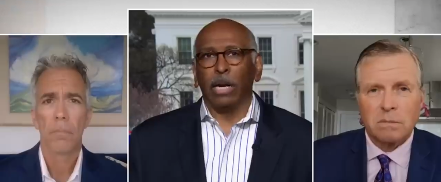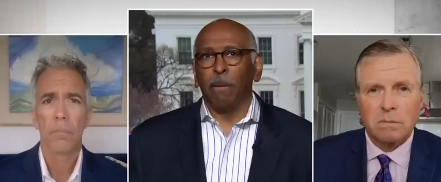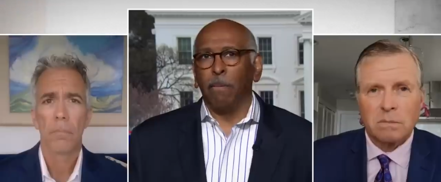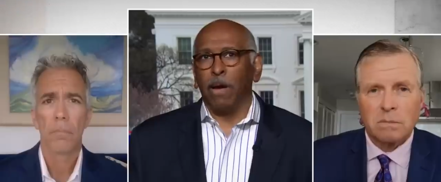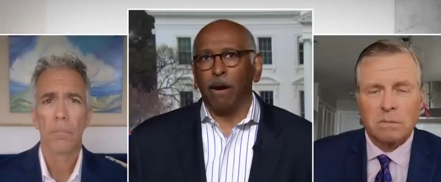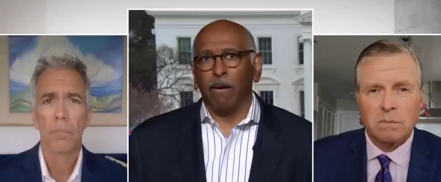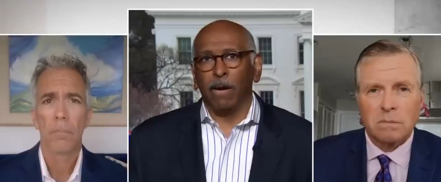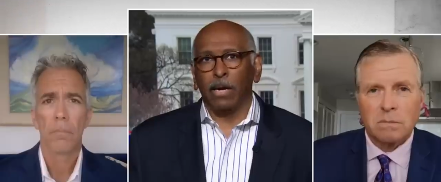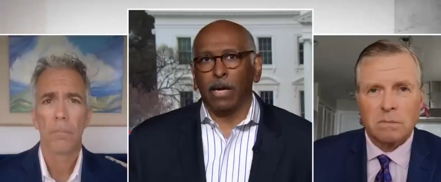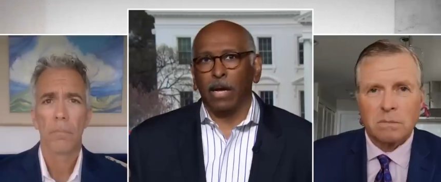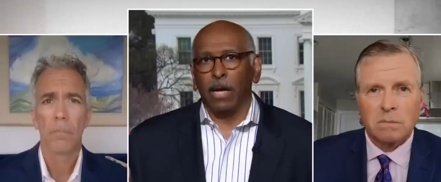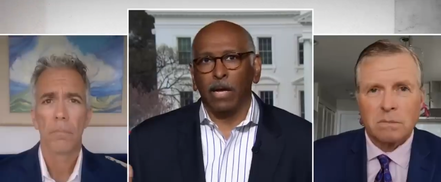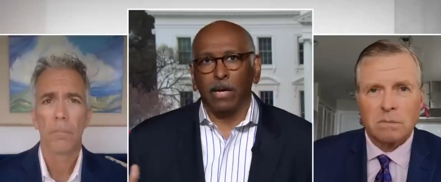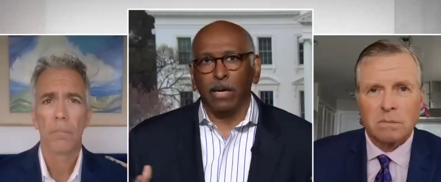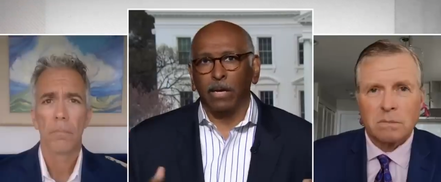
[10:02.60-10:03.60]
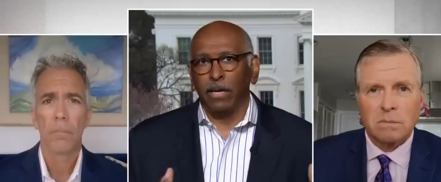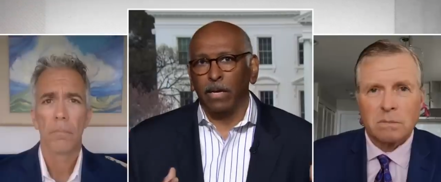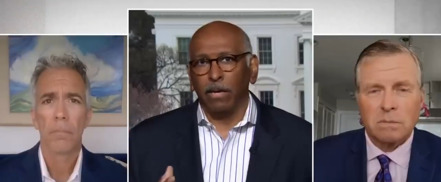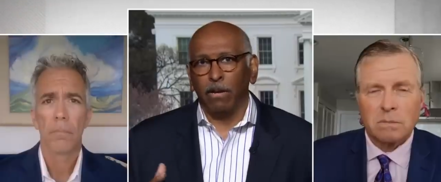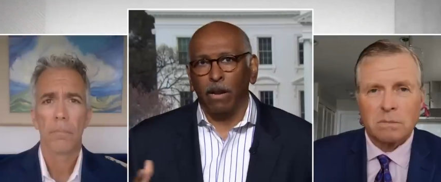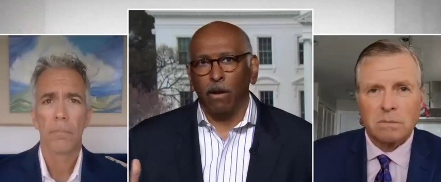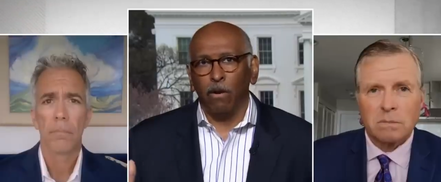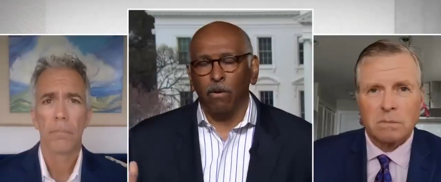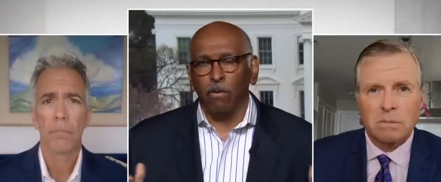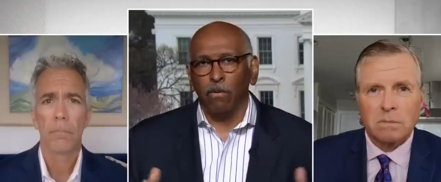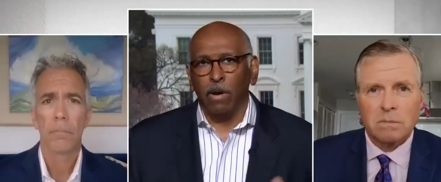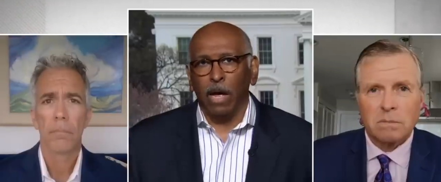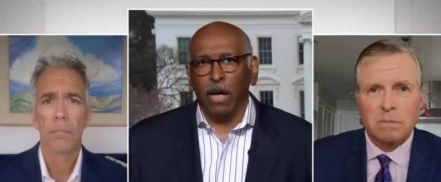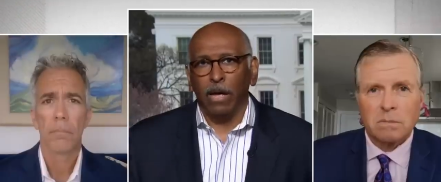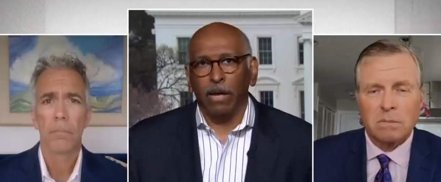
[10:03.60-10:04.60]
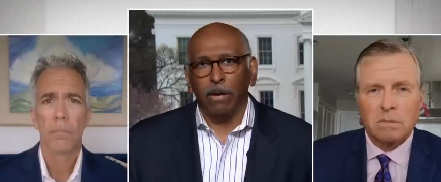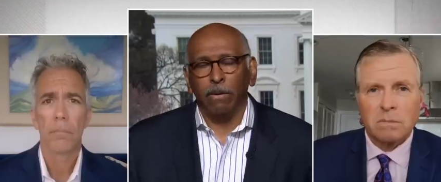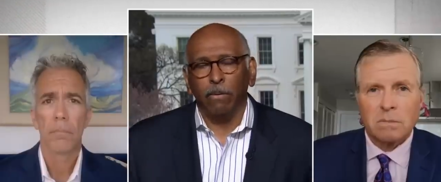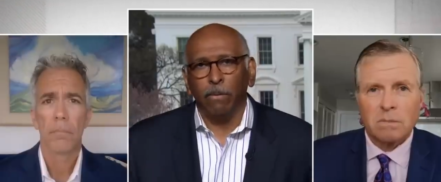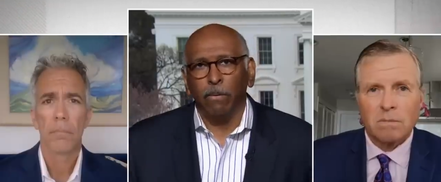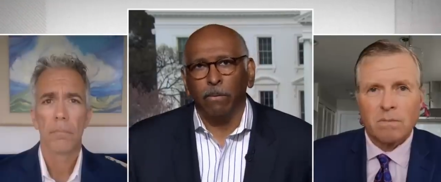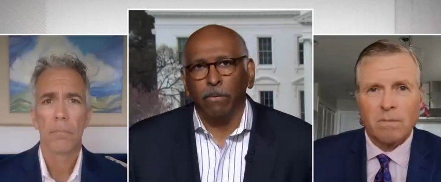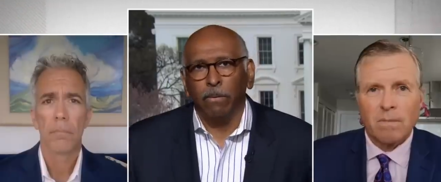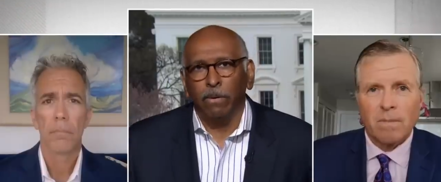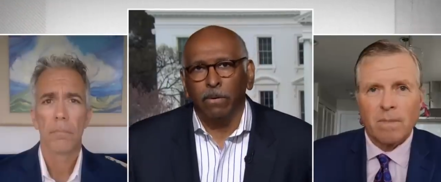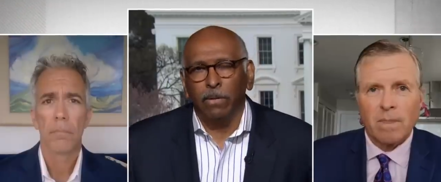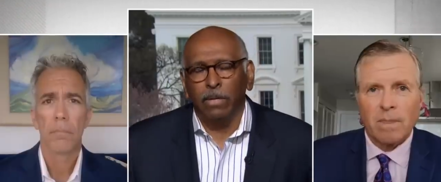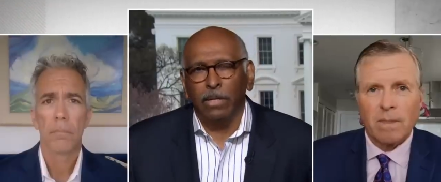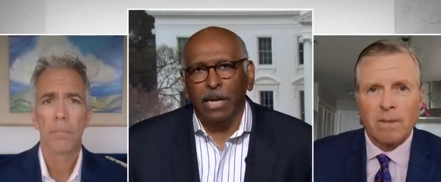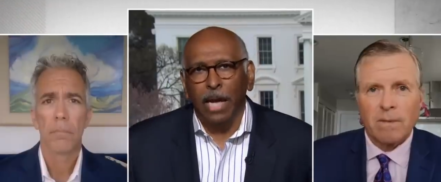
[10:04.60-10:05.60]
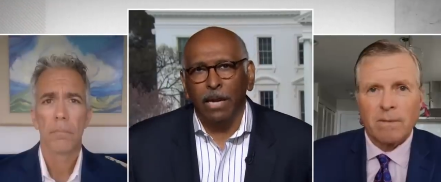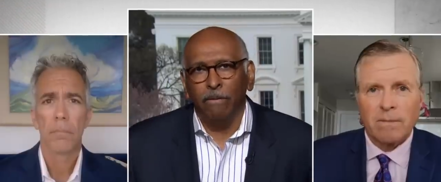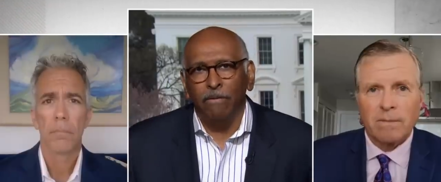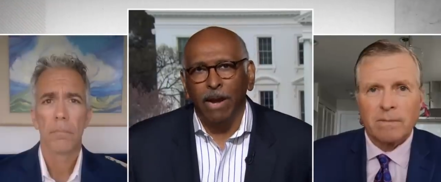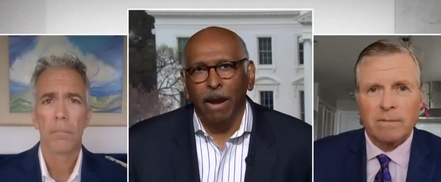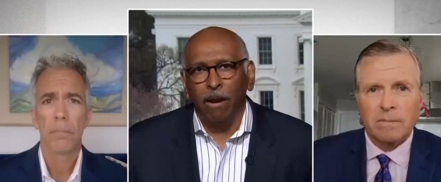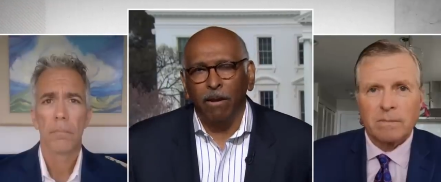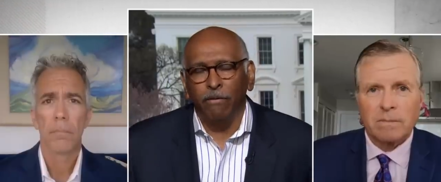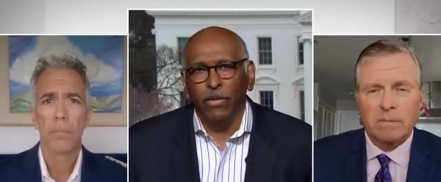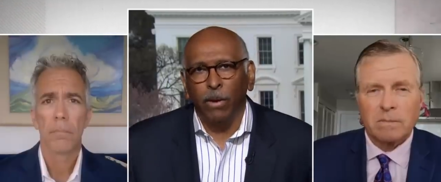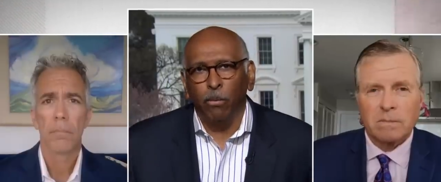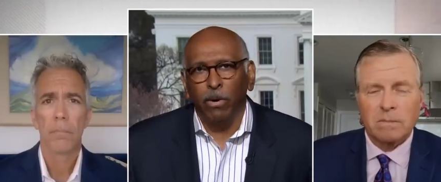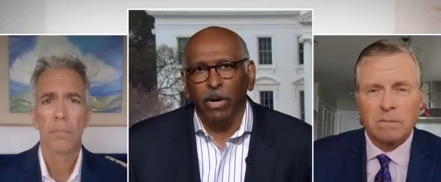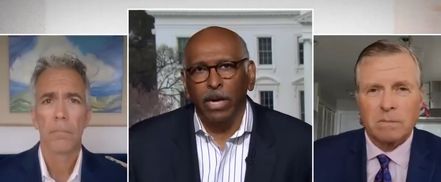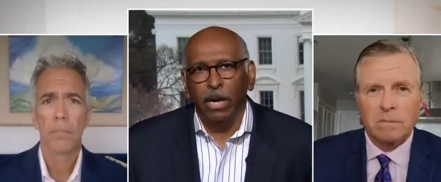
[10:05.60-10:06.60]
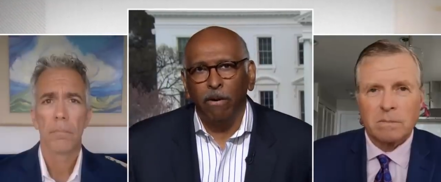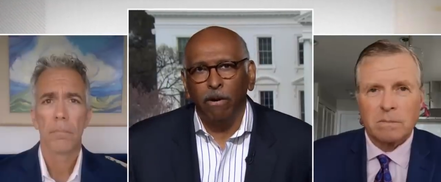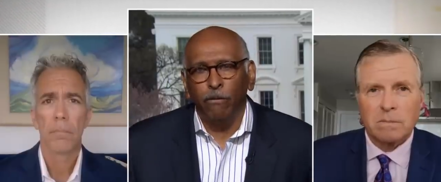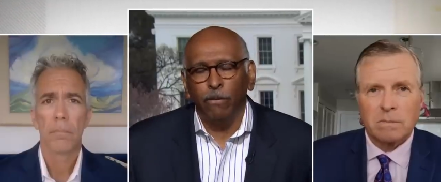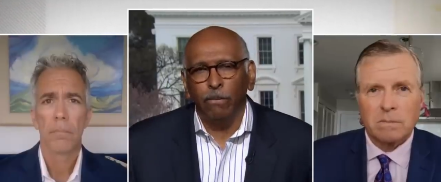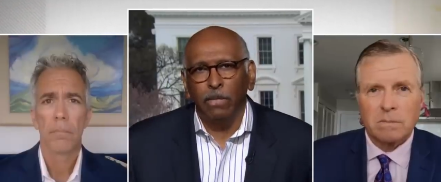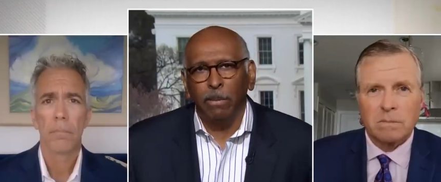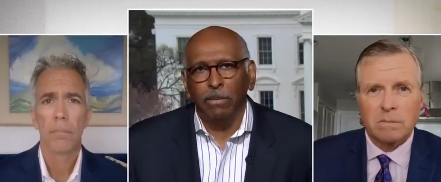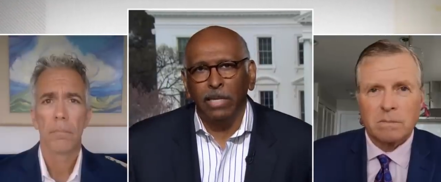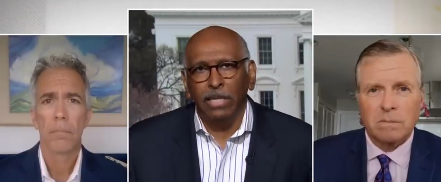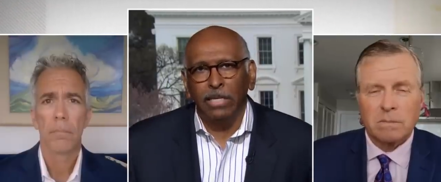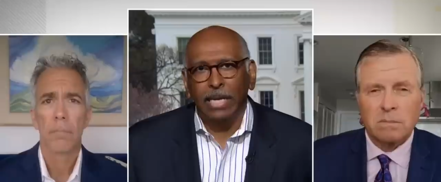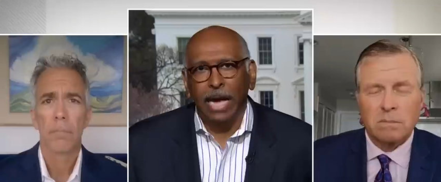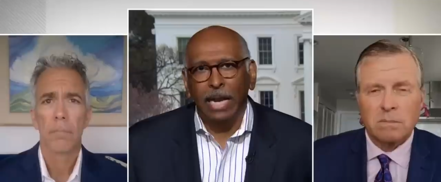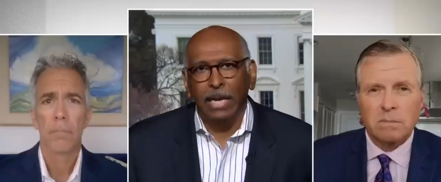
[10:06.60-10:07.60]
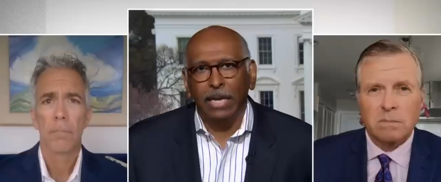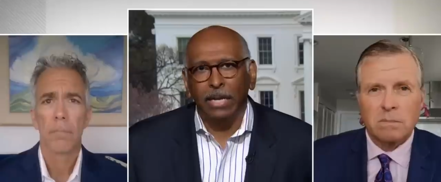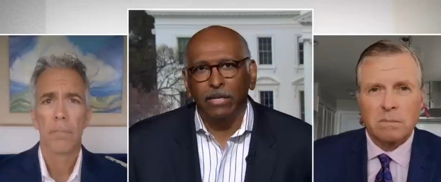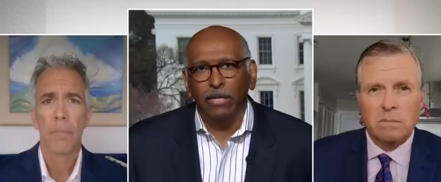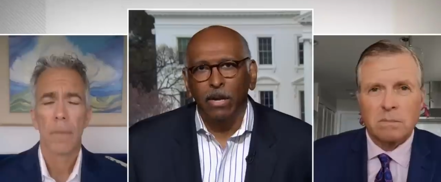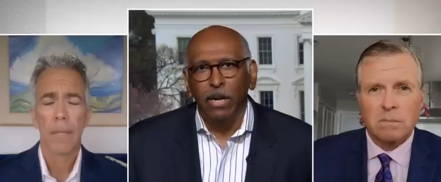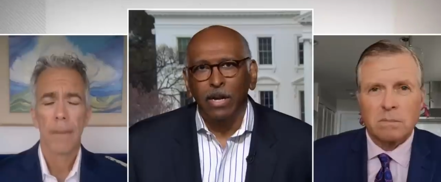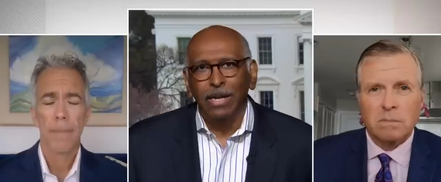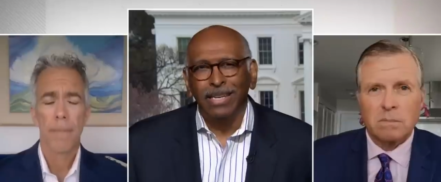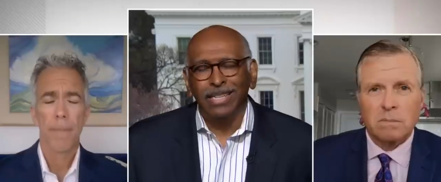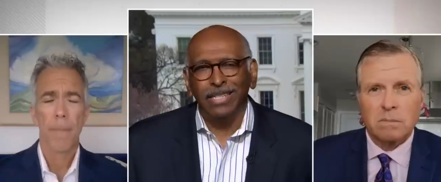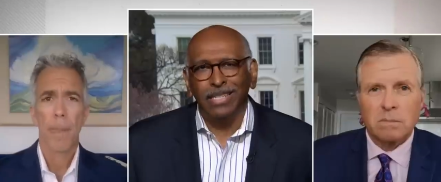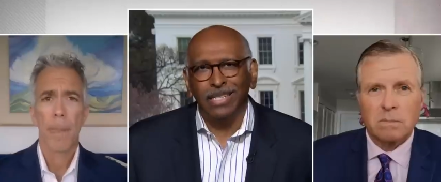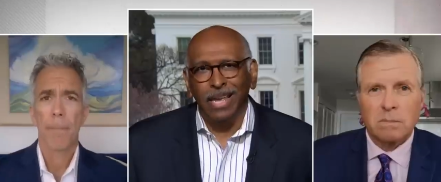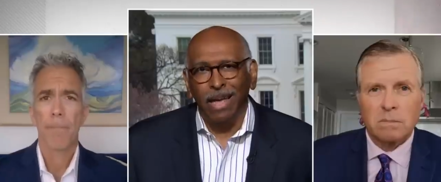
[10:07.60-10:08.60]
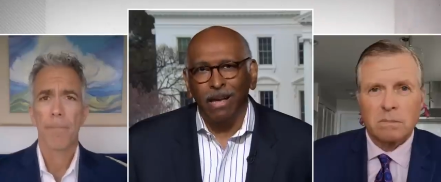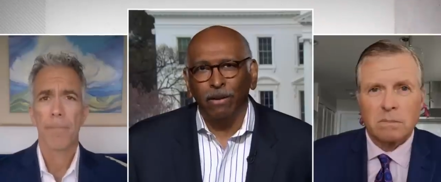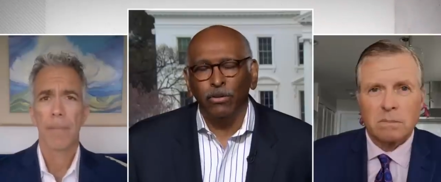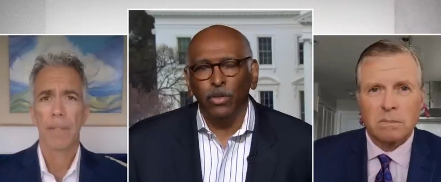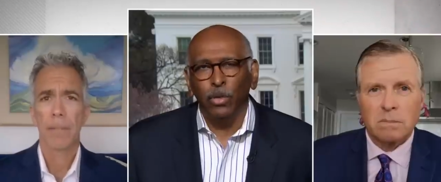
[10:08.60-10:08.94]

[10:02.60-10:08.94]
Speaker 1: in America, you know, uh, kind of narrative that we're hearing from some of these candidates sell